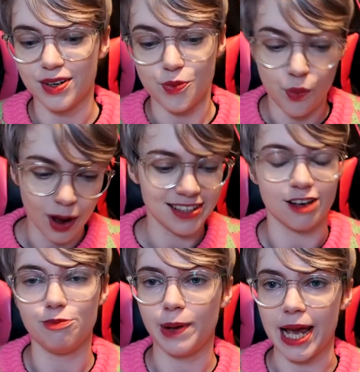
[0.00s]
once
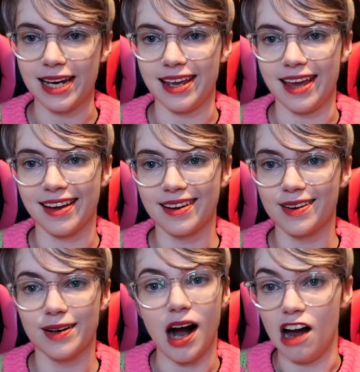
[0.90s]
I've played it,
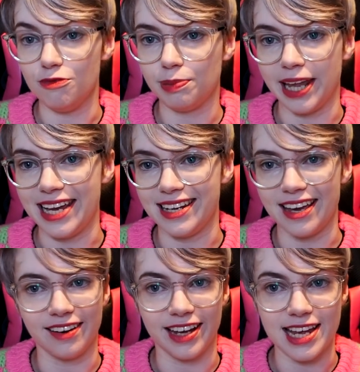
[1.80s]
I've played it
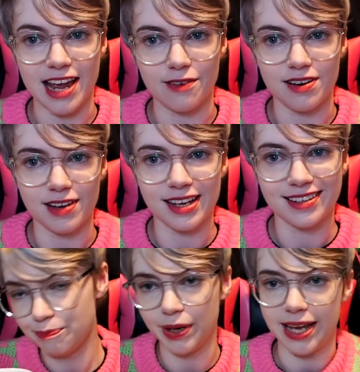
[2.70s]
and I can get rid of it.
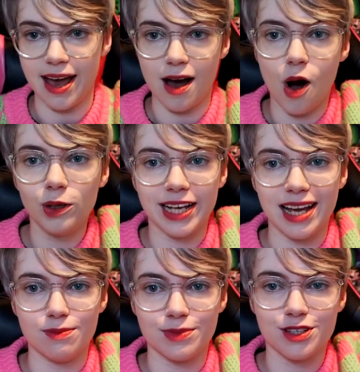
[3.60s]
But yeah, old
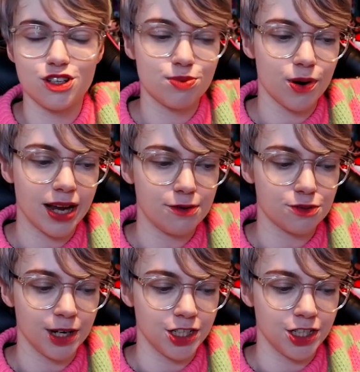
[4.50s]
games, super old games from my